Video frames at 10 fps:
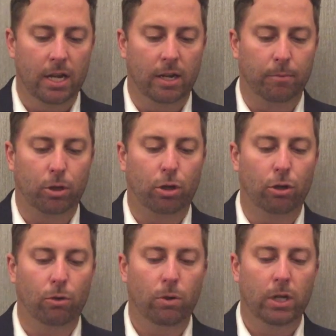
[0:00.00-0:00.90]
Number
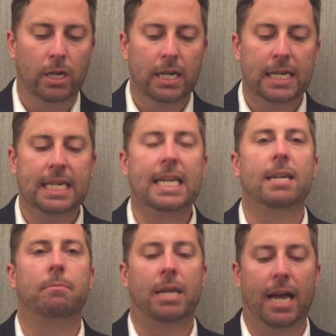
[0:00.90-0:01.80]
two,
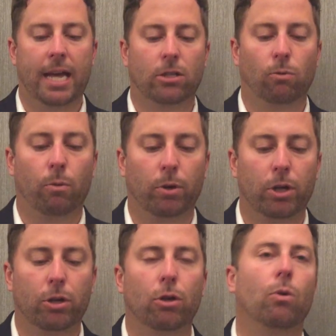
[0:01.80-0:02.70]
team day. So what we're
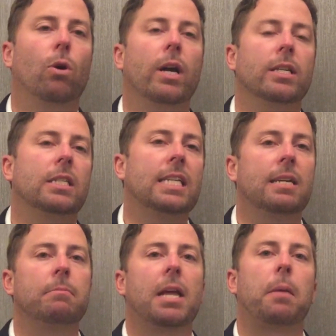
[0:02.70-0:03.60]
gonna do is
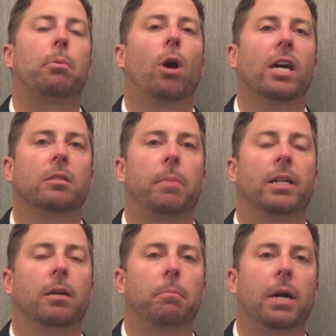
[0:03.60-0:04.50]
team day
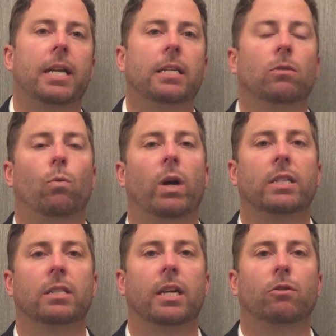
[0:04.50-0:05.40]
prospecting. Mondays and
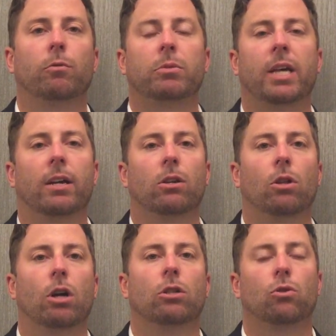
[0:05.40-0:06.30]
Wednesdays from ten
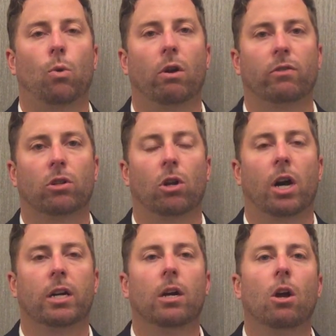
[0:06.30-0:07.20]
o'clock to twelve
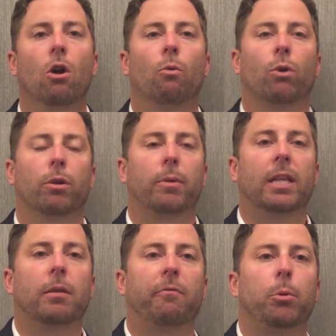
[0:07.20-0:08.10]
o'clock. We're gonna
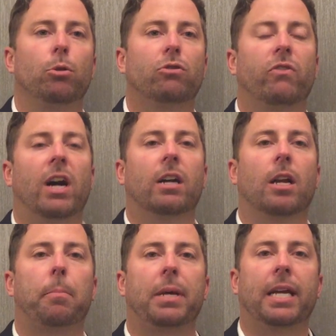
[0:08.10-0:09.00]
get the boost
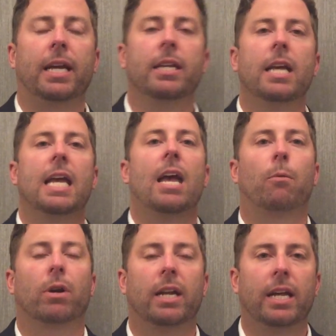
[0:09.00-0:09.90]
fired up again
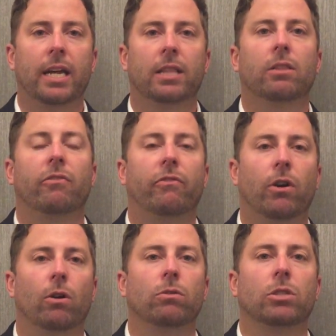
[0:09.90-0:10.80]
and we're gonna hit the
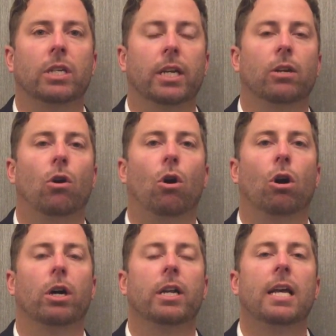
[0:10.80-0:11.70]
phones again
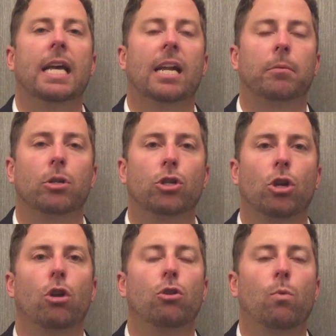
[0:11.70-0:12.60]
hard. And I'm gonna
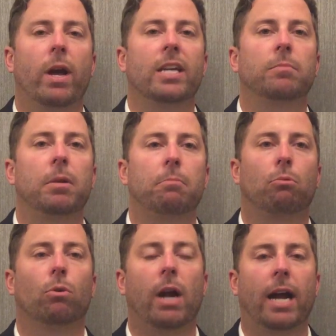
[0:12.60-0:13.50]
show you ways
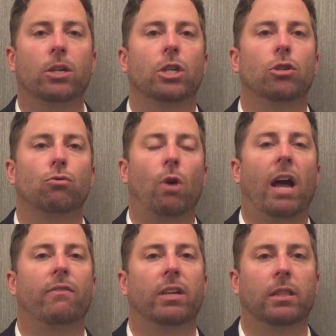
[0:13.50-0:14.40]
people are actually
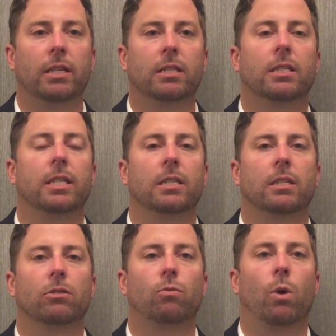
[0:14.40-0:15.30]
driving
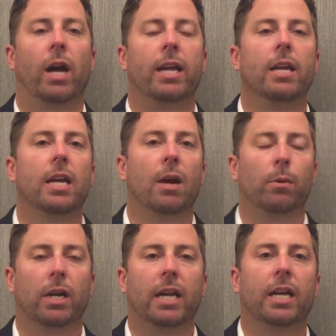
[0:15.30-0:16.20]
listings this way. And we're gonna